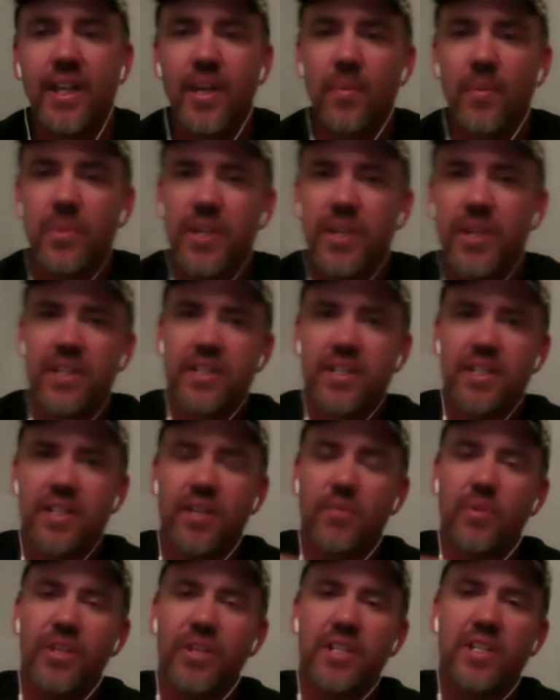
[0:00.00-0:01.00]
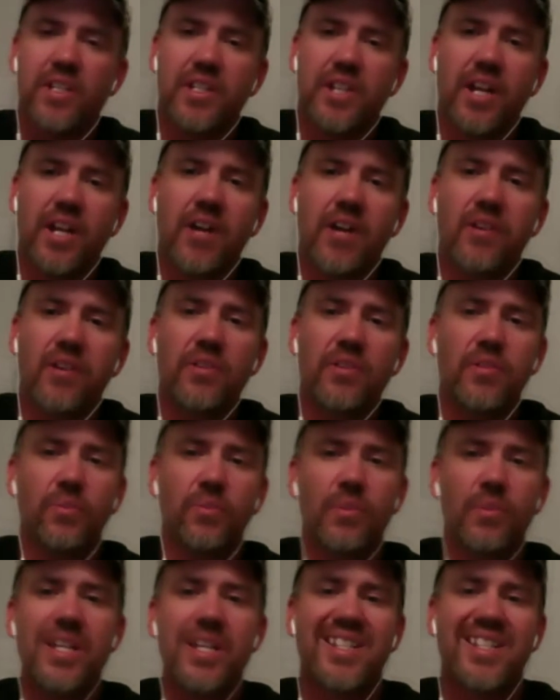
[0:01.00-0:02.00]
Because it's like, well, this is how you
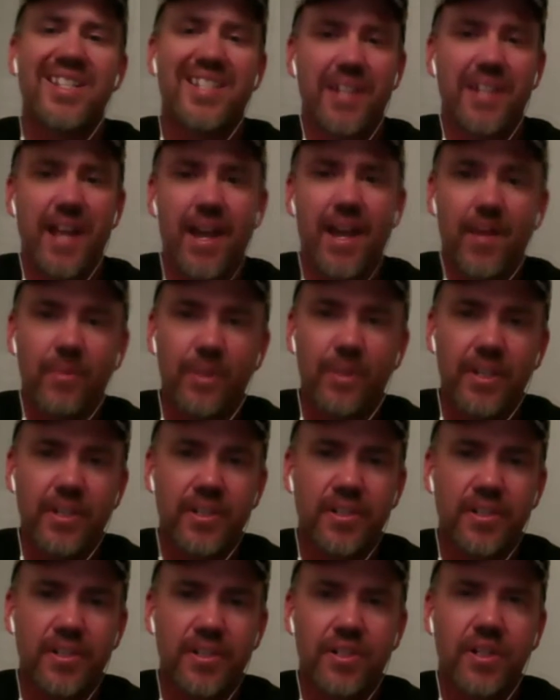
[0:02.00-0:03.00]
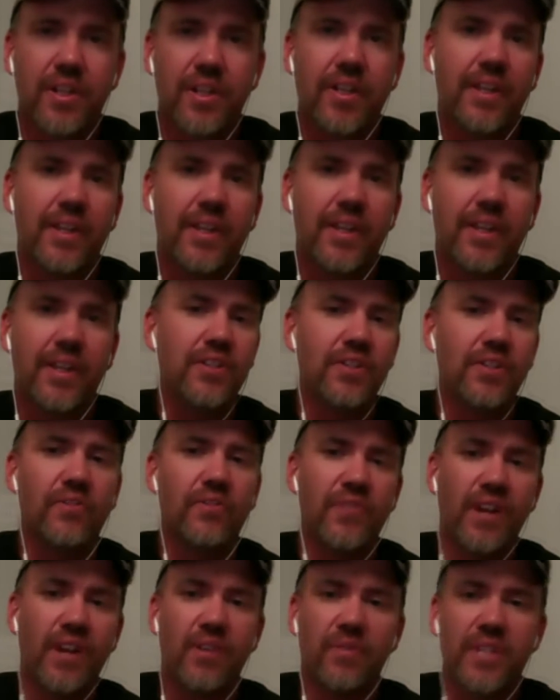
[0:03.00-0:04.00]
reestablish your
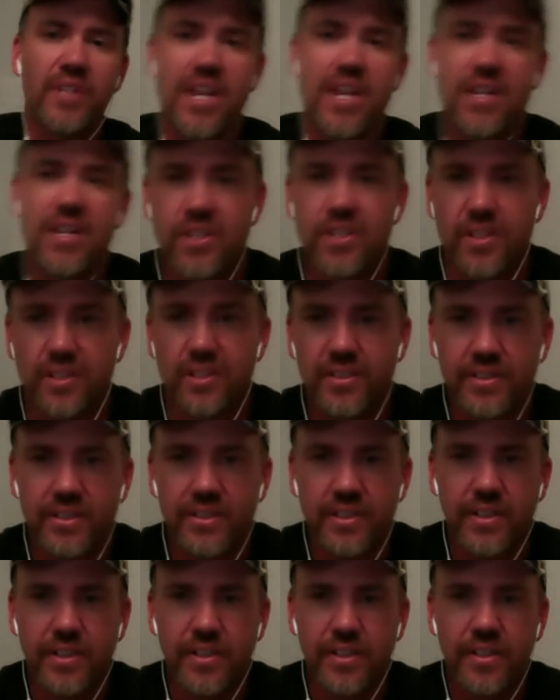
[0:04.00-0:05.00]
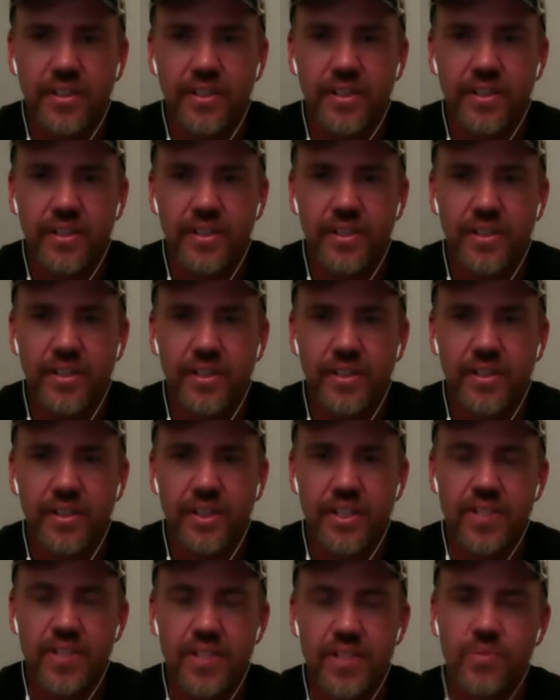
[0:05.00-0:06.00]
foundation,
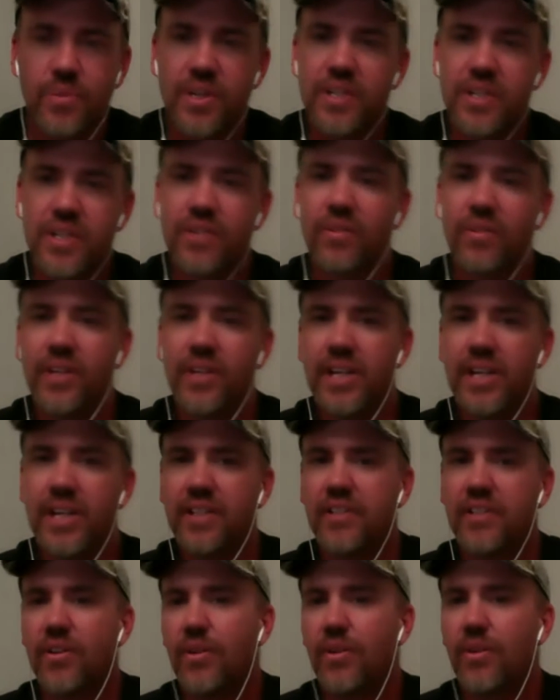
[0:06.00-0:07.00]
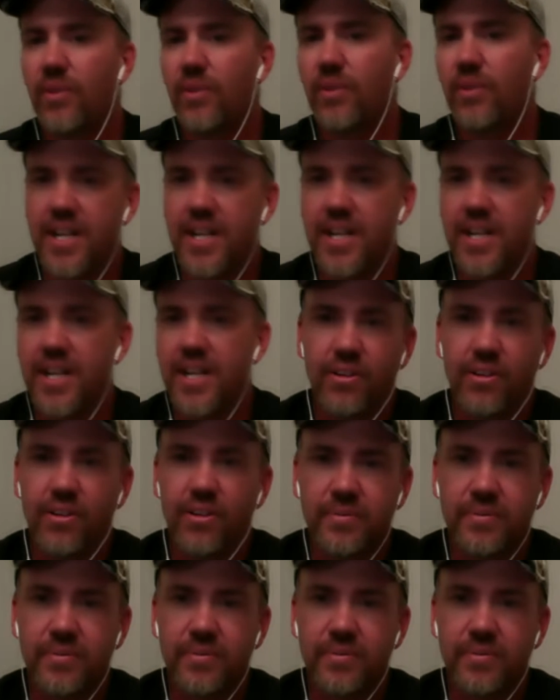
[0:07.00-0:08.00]
is when you let go of that
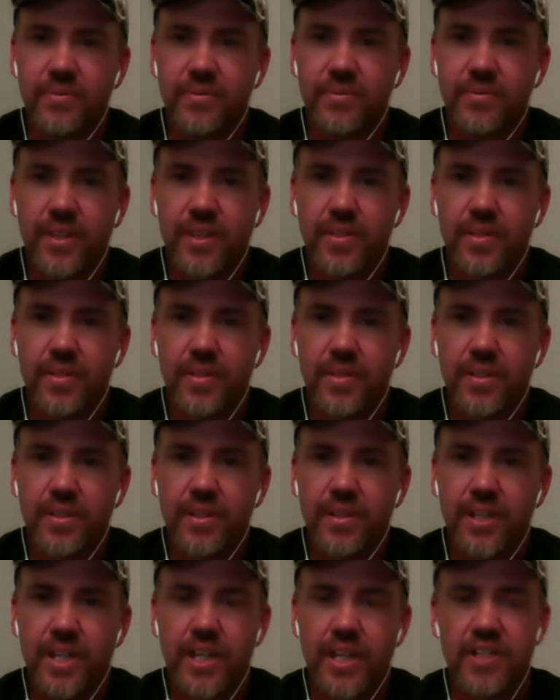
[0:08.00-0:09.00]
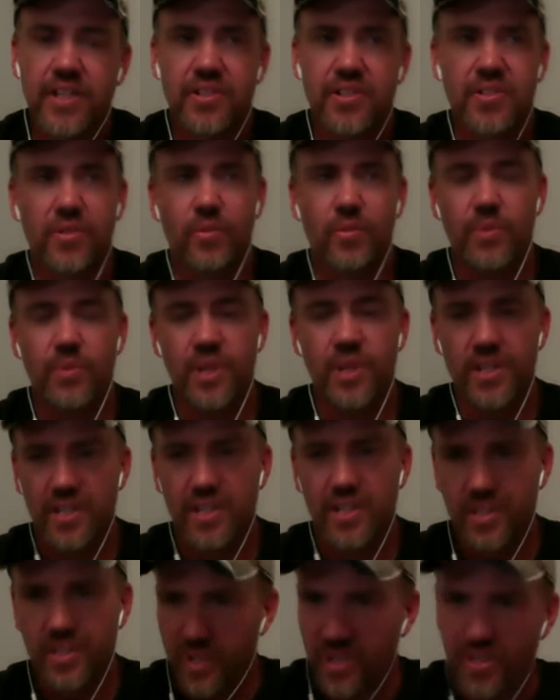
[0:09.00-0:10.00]
ego. And so we
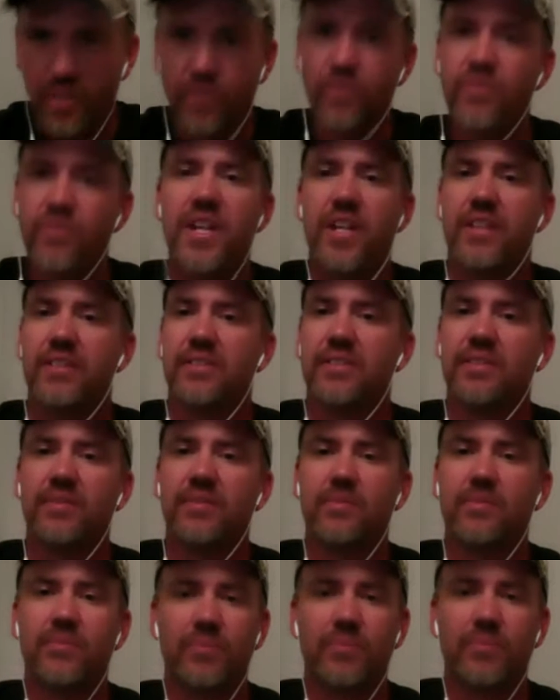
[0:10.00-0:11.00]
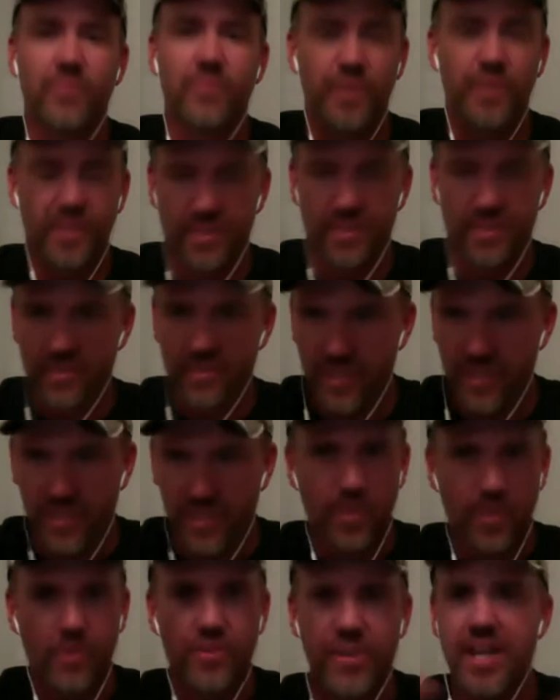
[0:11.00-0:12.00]
dove in with just
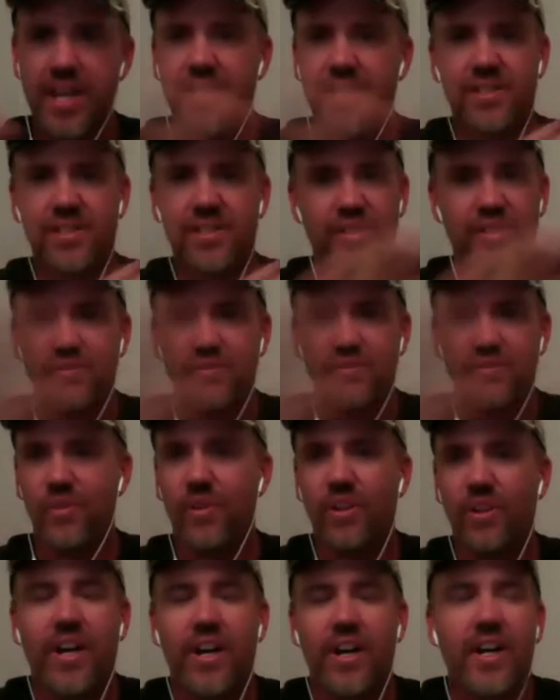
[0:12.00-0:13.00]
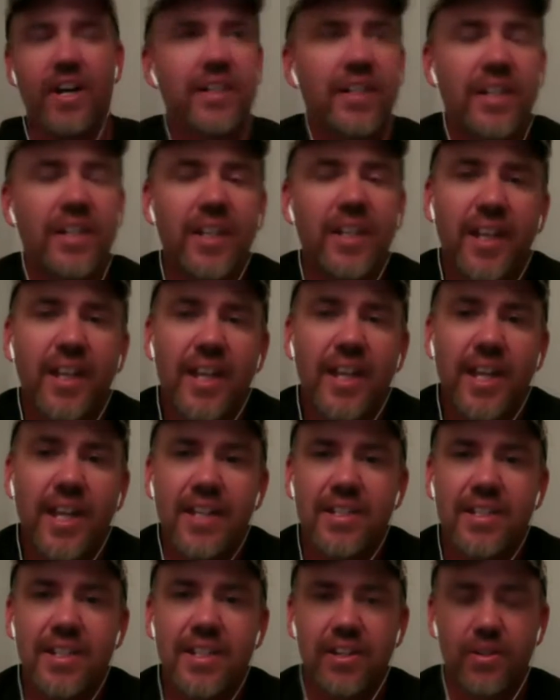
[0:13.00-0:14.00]
both hands, just full on. And
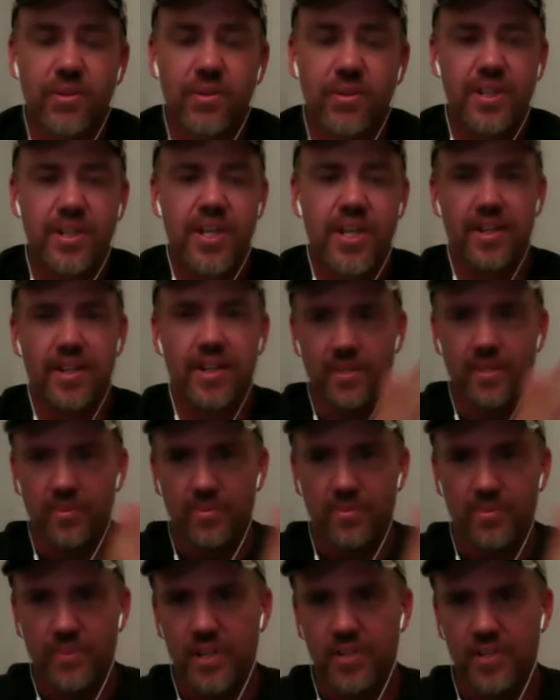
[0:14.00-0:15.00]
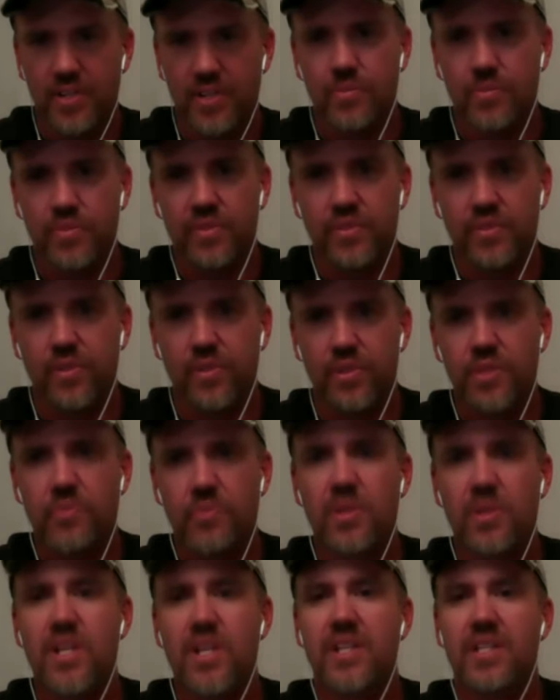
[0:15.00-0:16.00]
it's like, okay, here's the first
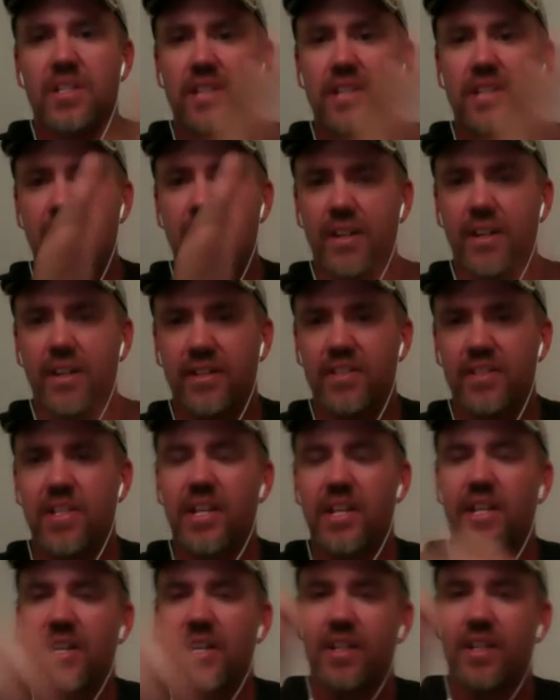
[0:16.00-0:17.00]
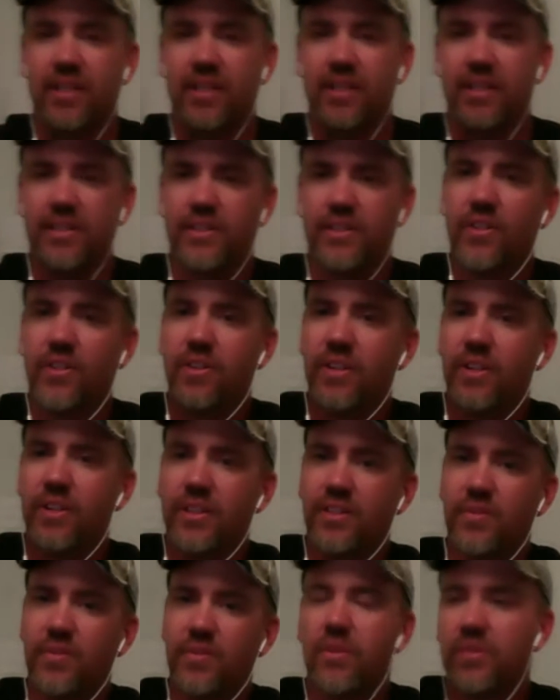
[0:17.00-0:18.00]
piece, stack it on the second and the third and the
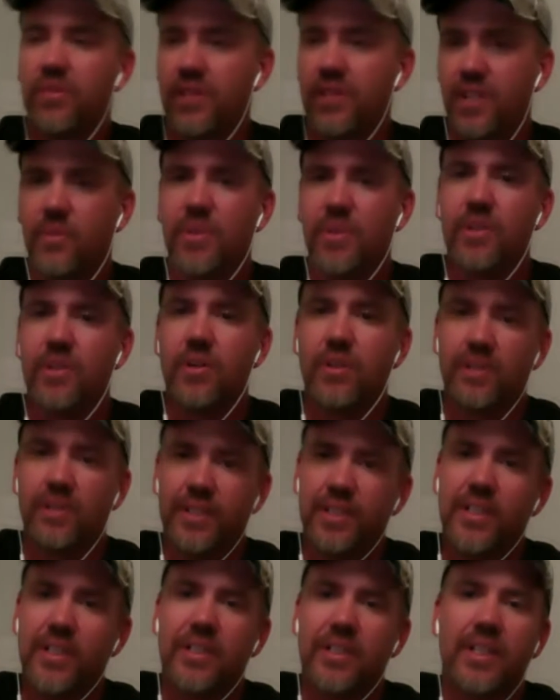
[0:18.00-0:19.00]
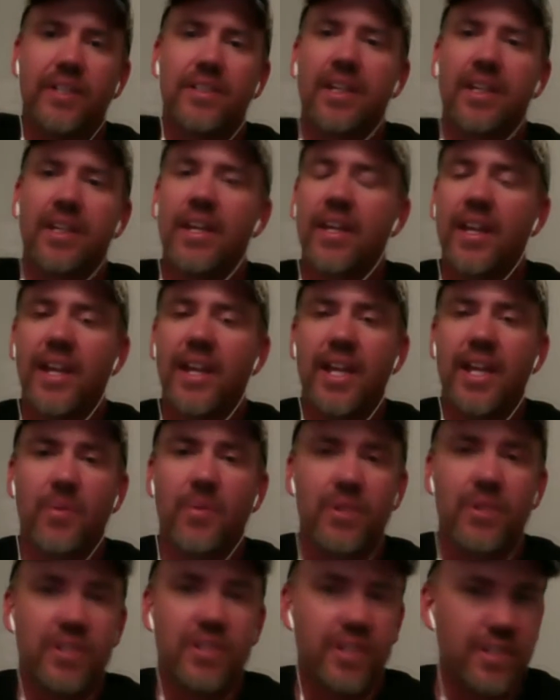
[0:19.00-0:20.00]
fourth, and here we go, and
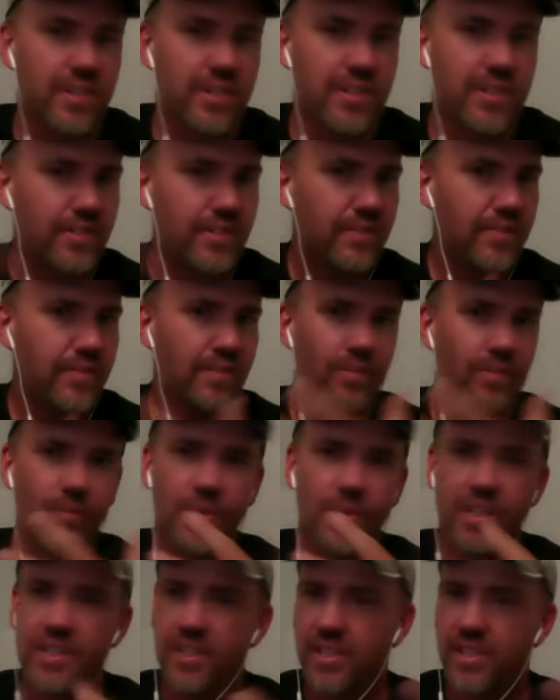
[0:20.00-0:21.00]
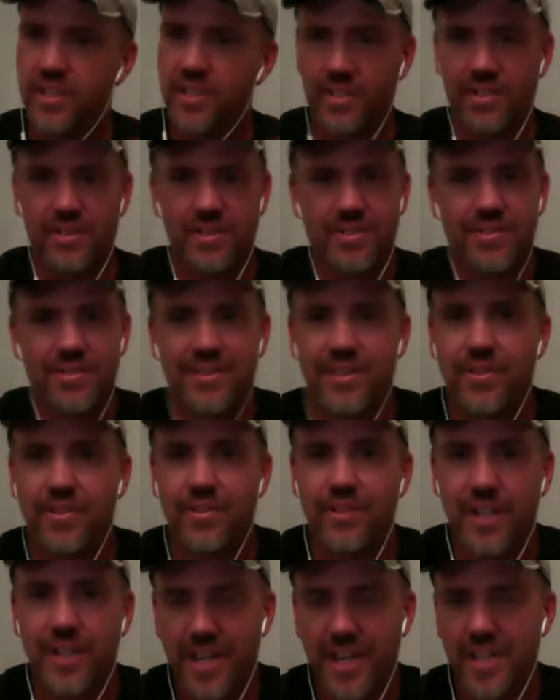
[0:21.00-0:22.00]
we just
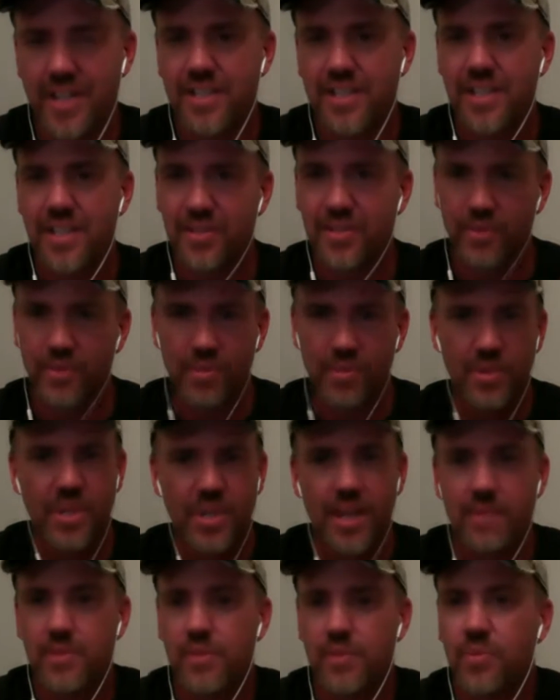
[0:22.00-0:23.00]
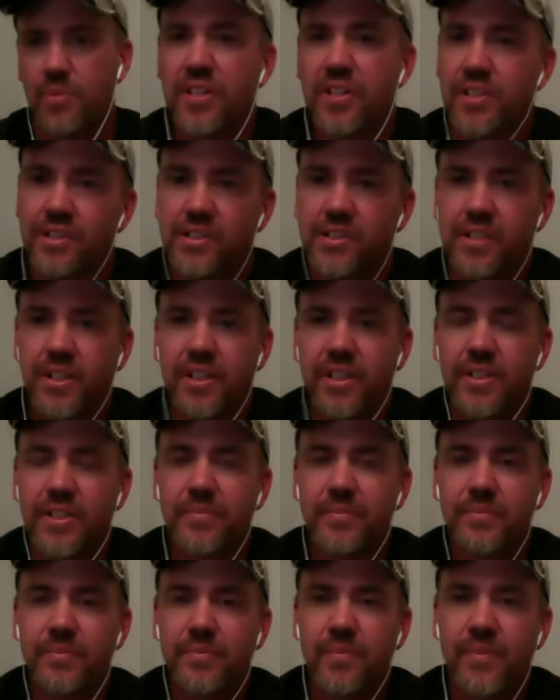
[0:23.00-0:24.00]
like Eddie says, we became sponges.
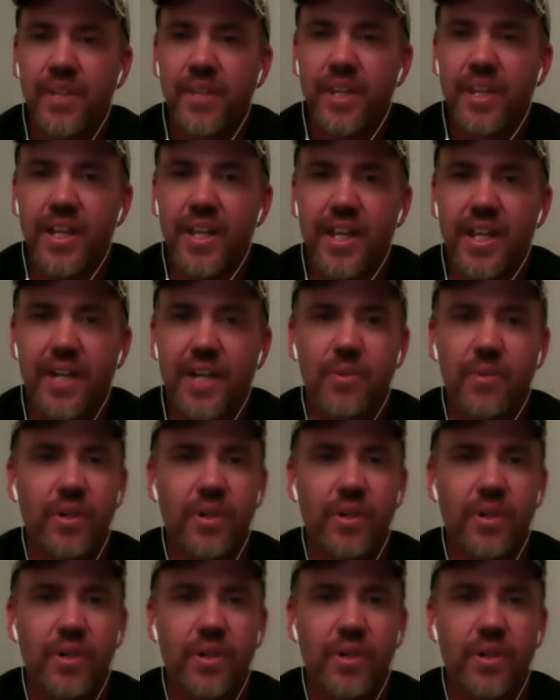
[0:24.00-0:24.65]
And